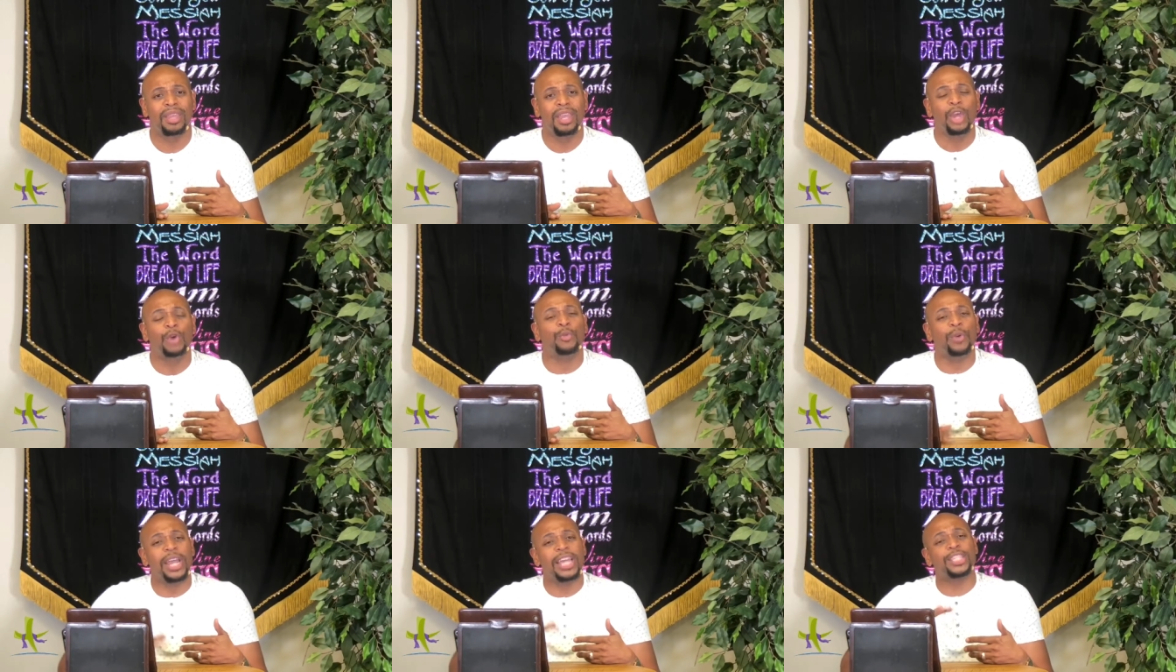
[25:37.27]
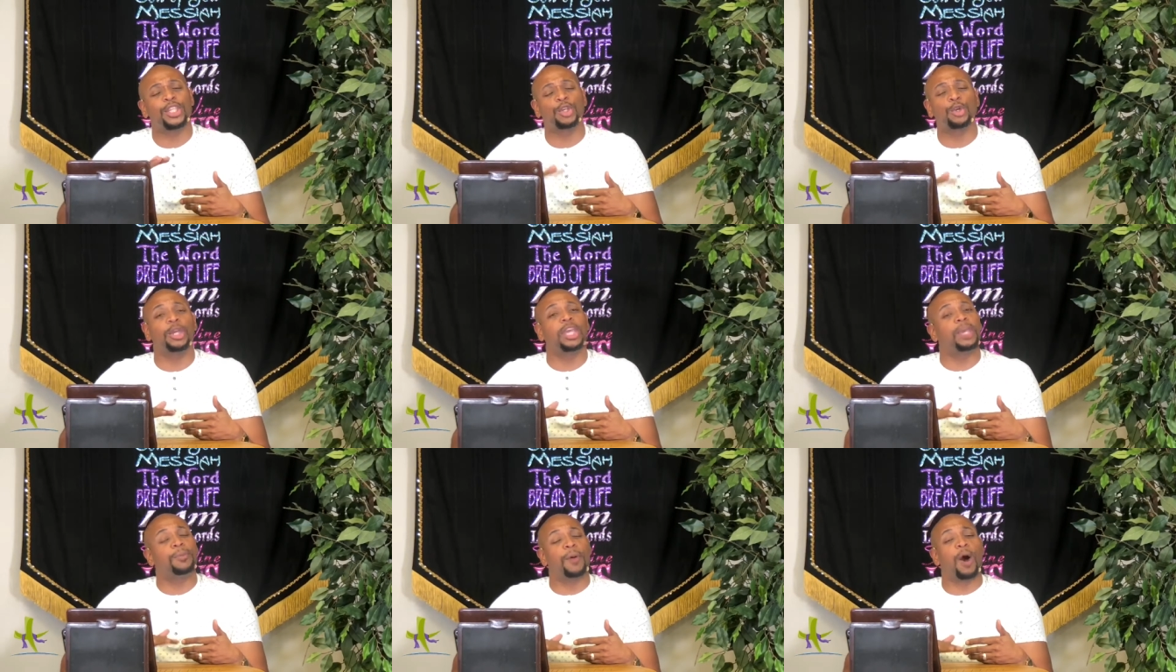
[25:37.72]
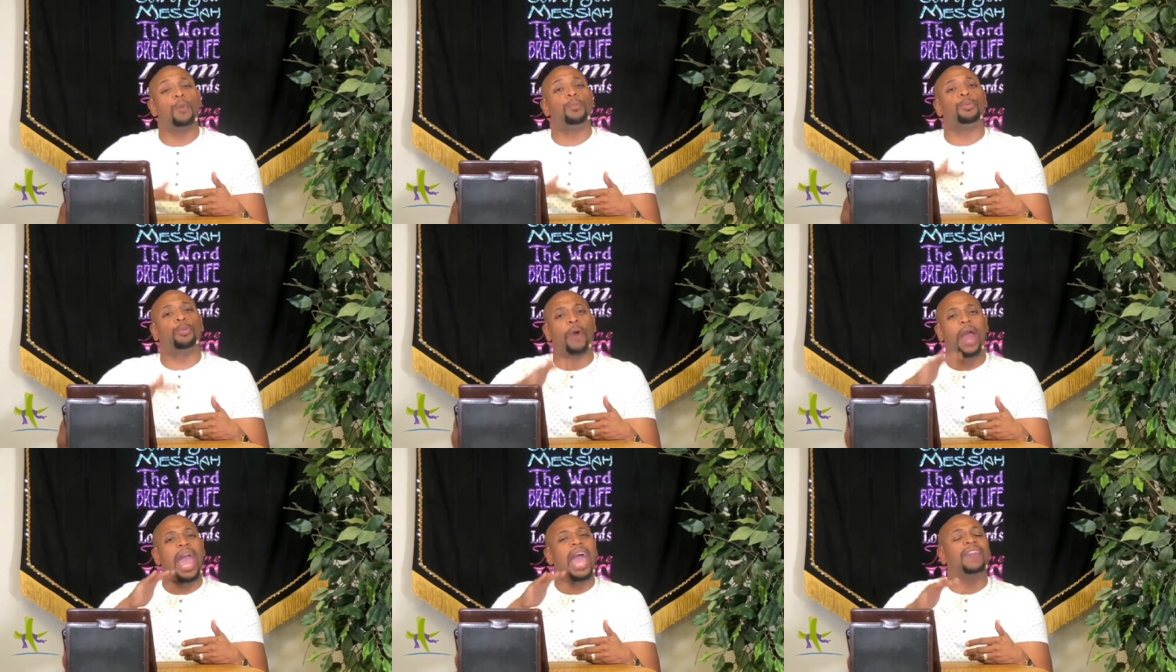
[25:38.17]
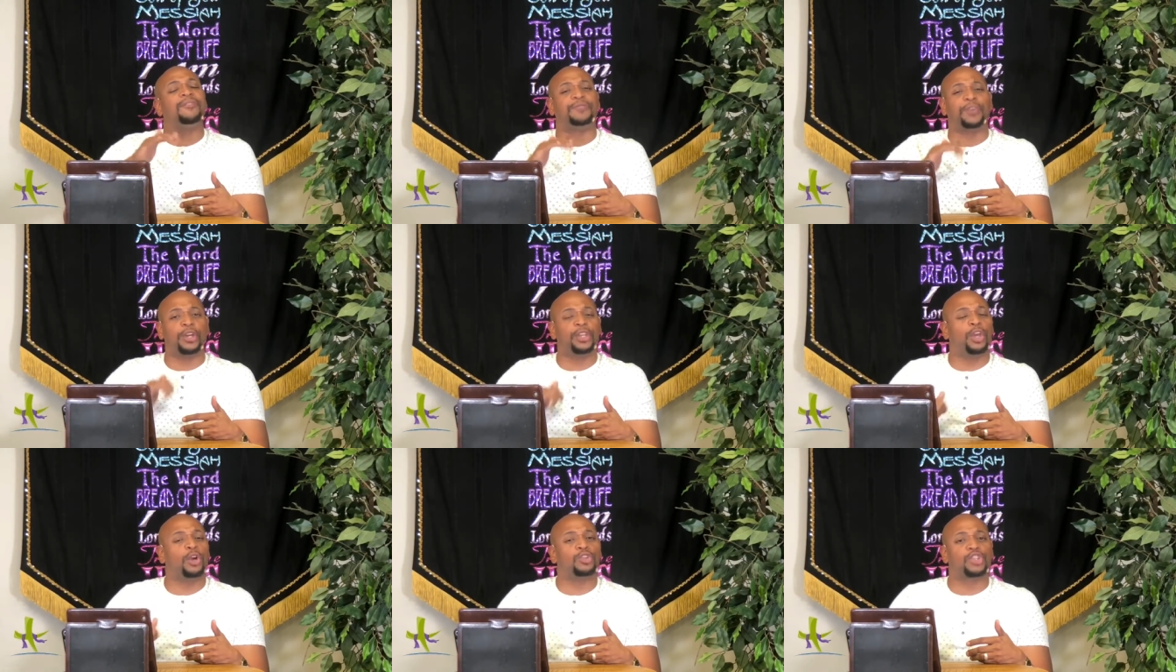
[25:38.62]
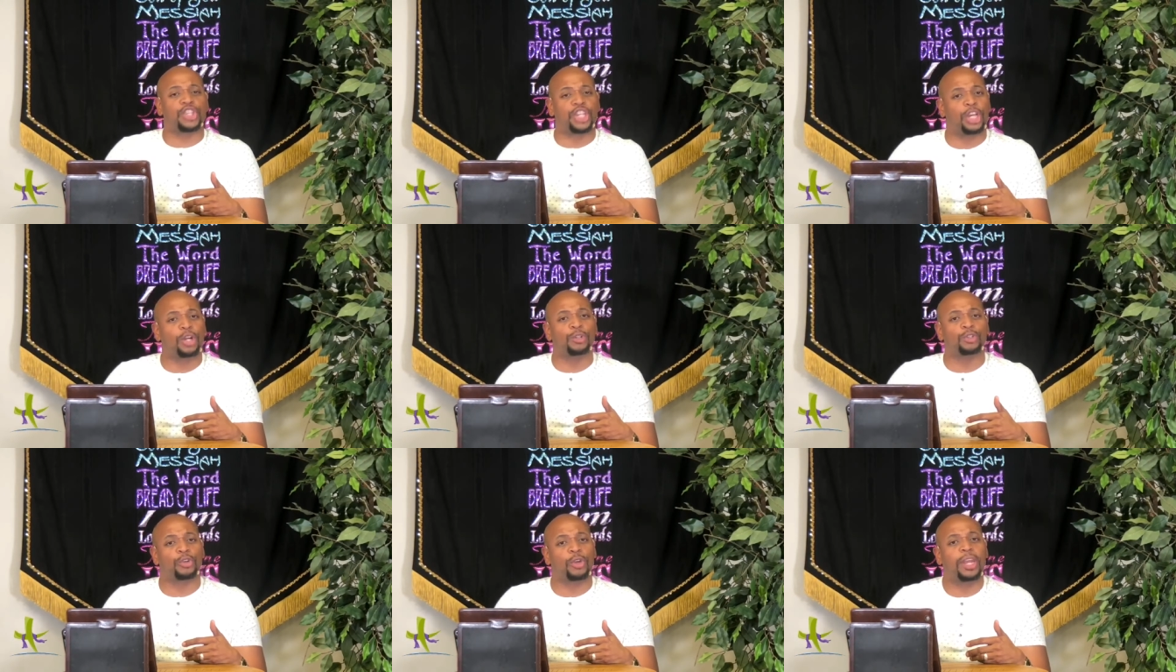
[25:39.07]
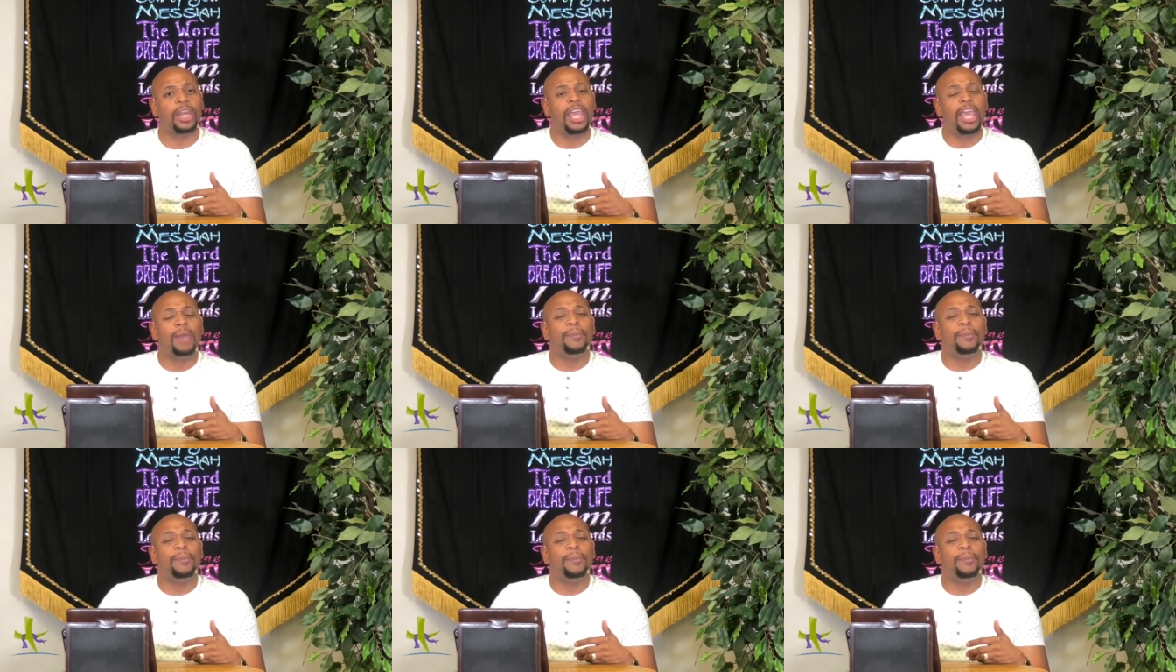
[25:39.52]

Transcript: Reason you can keep on praying for your children